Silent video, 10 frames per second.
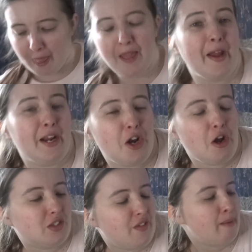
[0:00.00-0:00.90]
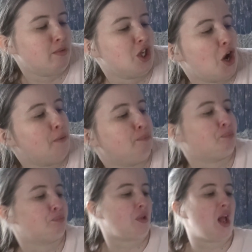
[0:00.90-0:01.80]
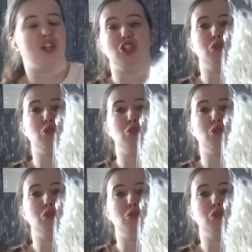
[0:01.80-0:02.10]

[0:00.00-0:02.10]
and they're going to know it's for them. So it's